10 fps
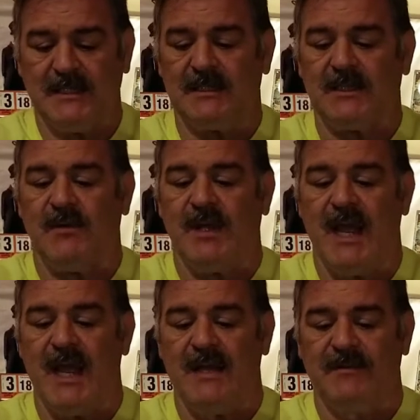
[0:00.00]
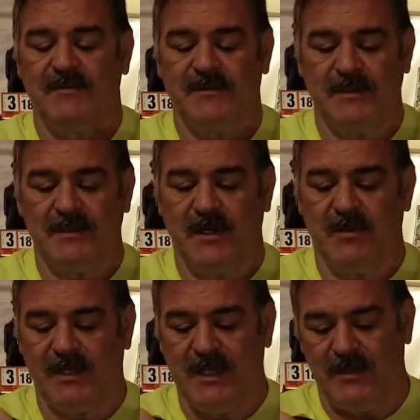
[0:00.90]
So we have,
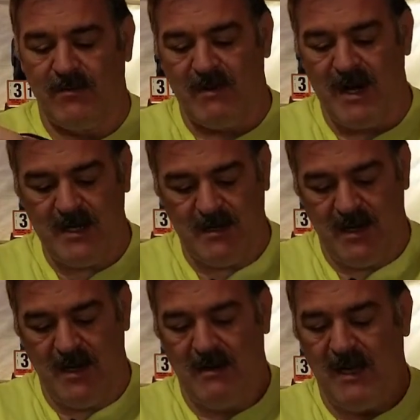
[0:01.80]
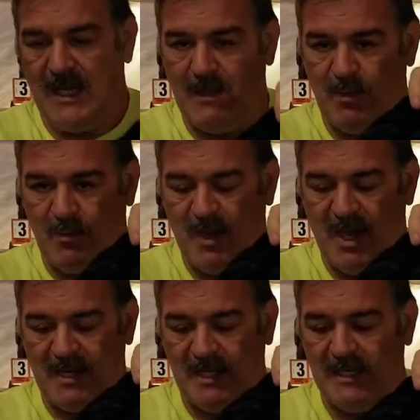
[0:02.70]
in the right hip
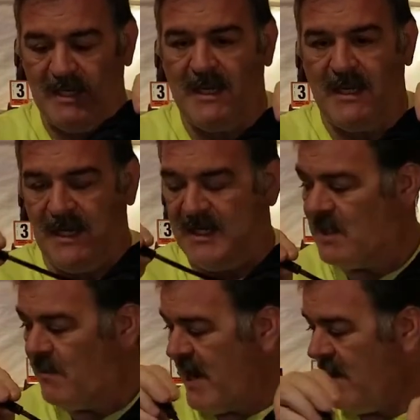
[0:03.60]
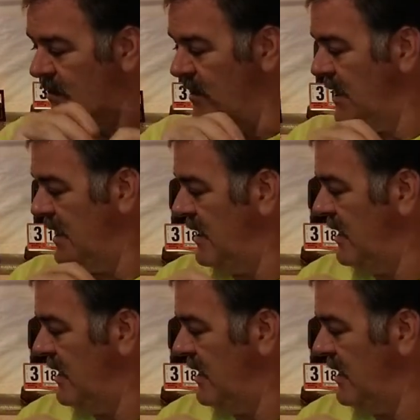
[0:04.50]
pocket is the power lead.